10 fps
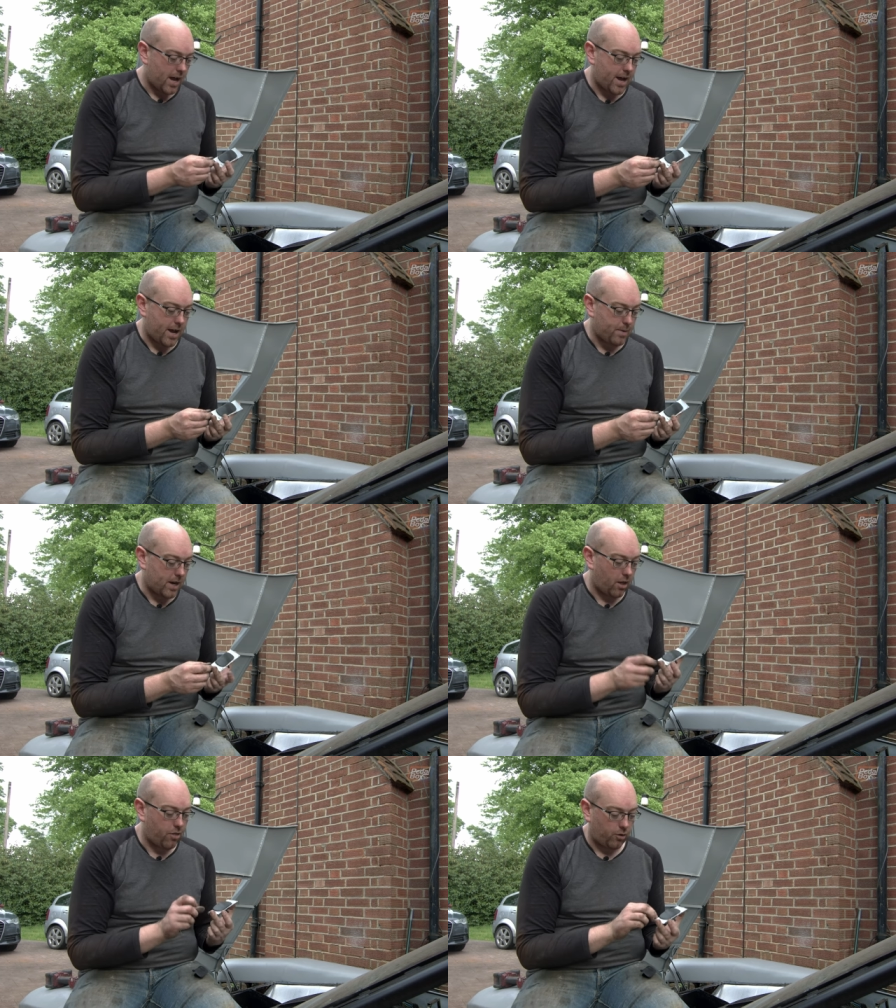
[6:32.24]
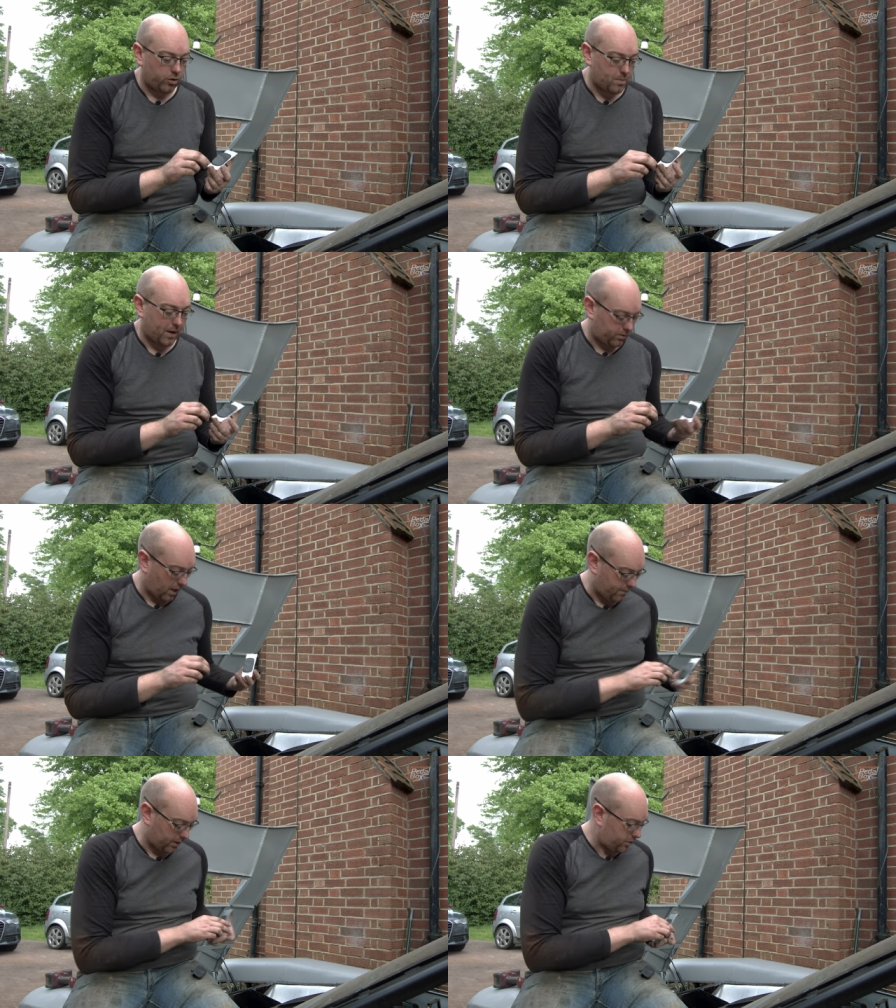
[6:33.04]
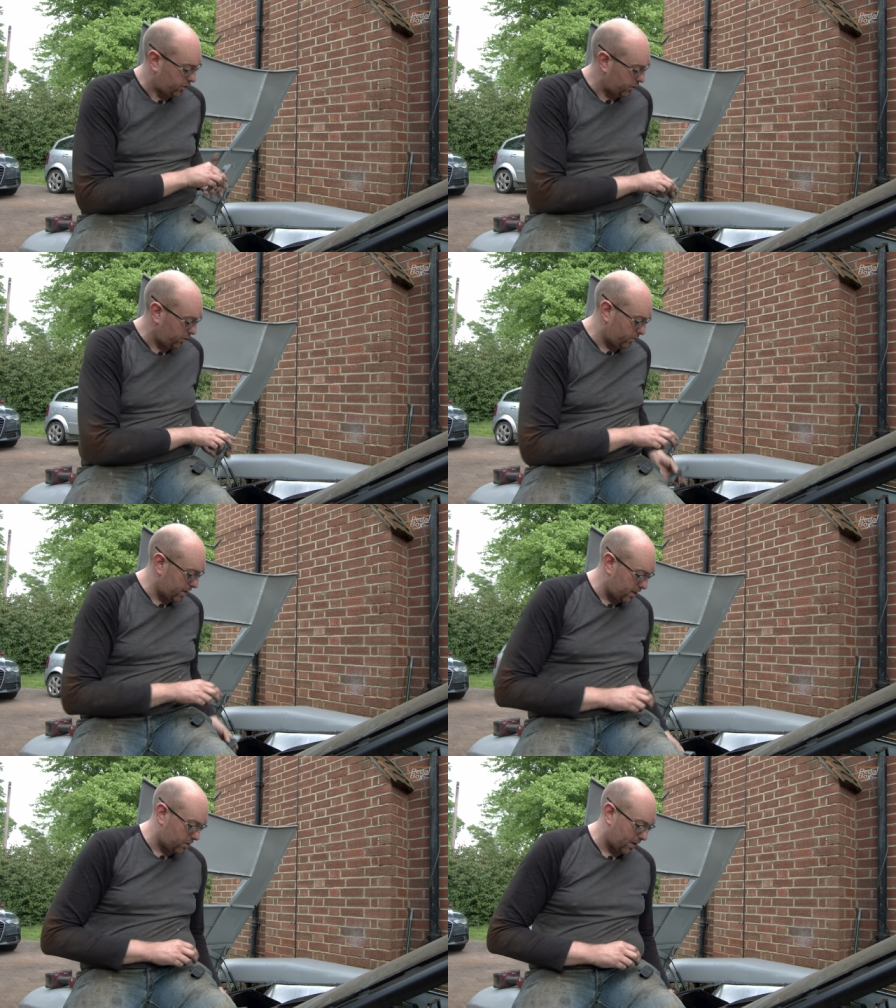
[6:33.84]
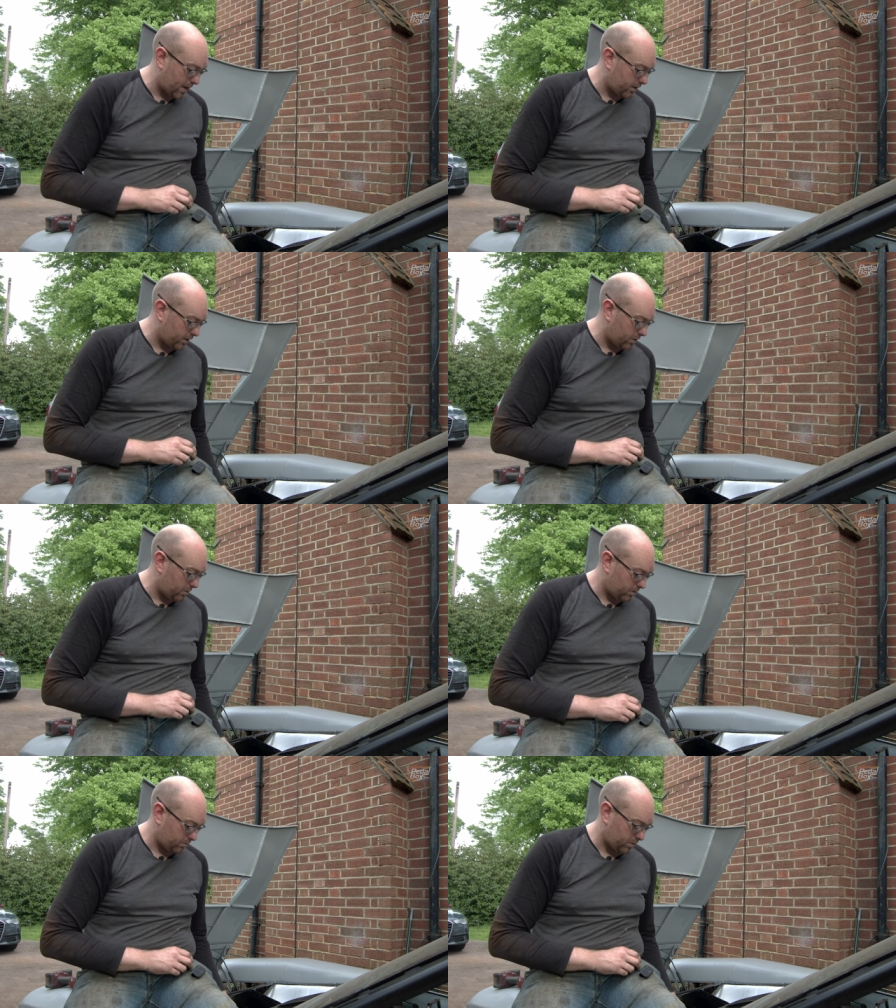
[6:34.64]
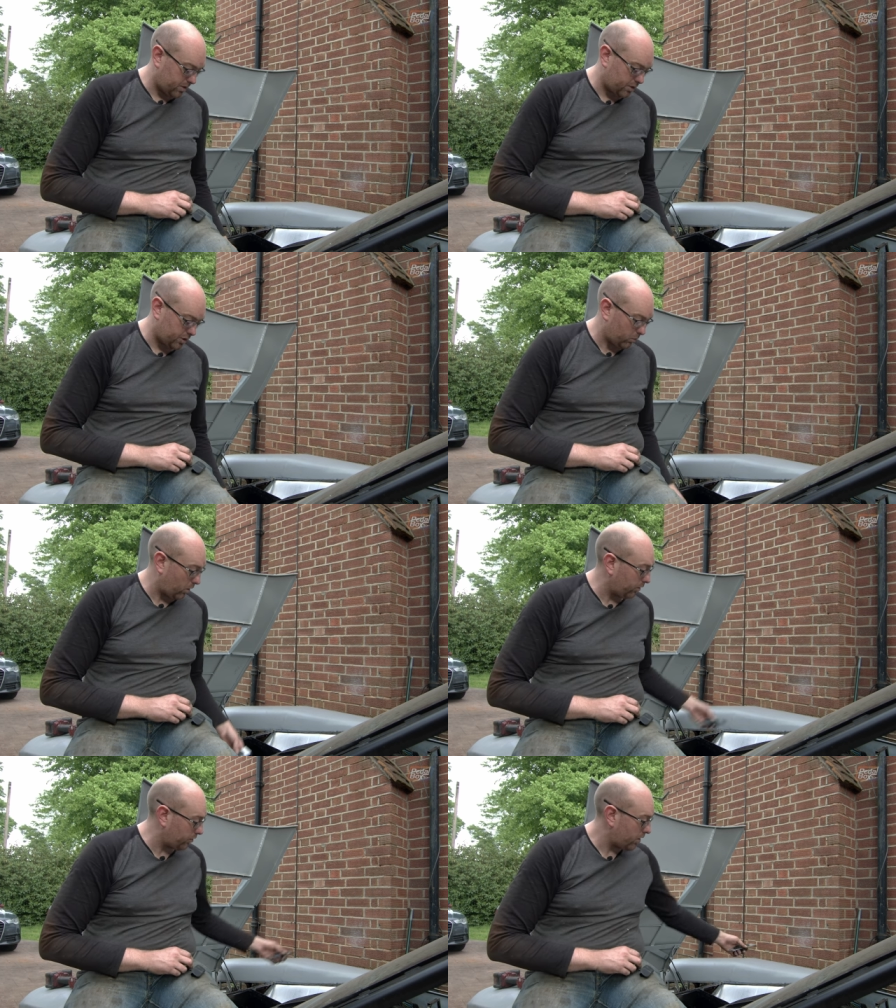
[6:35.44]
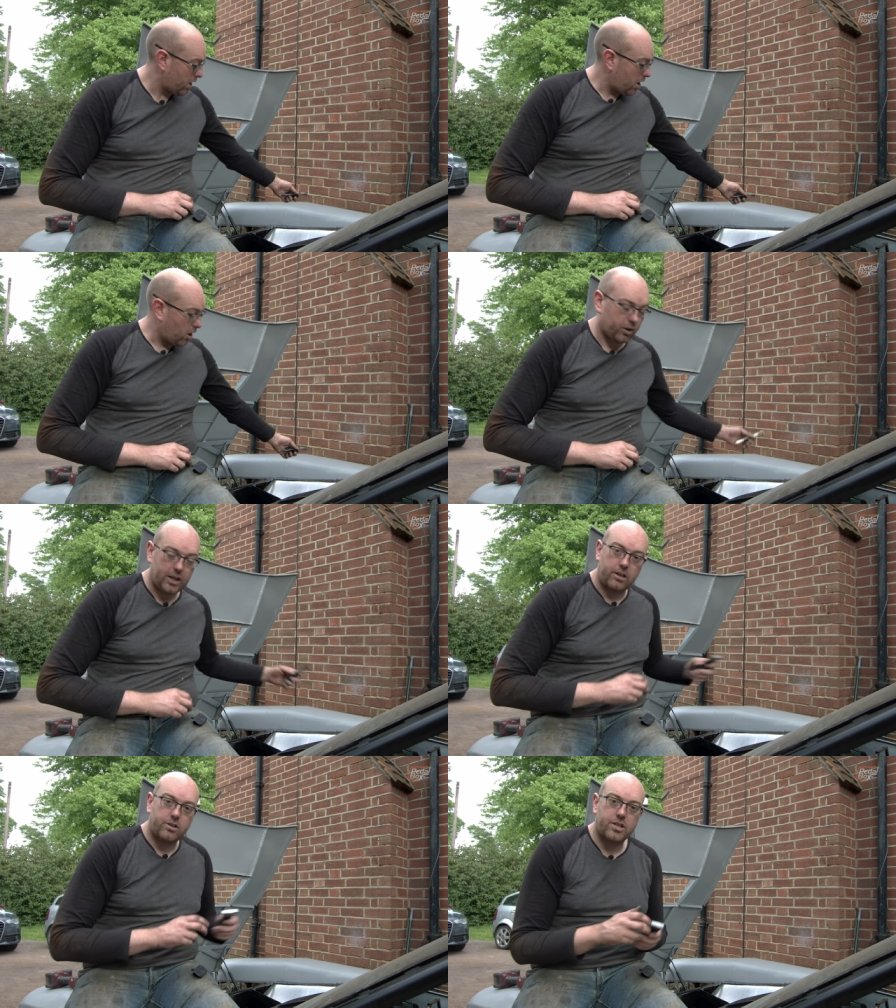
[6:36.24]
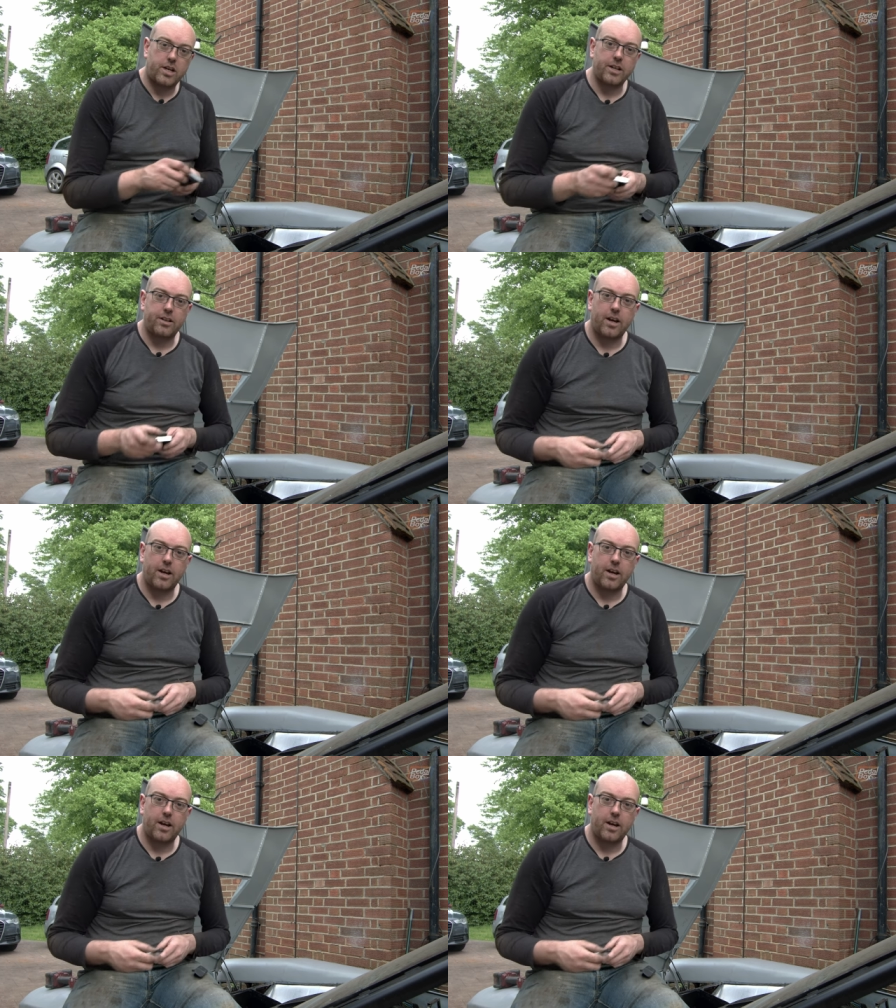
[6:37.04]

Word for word: Um, and I thought about having two independently positioned ones on each side,